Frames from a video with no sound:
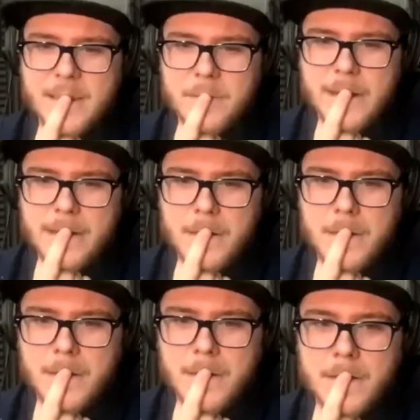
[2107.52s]

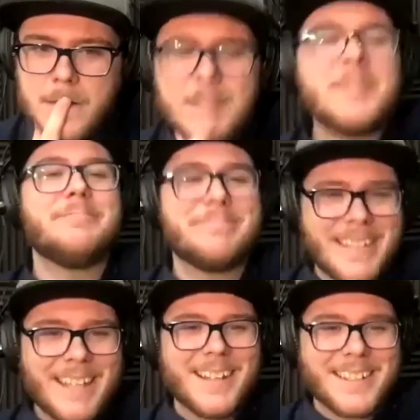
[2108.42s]
Yes, on the other there,
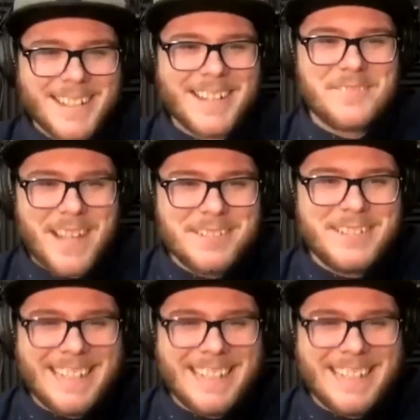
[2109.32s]
side. There it. we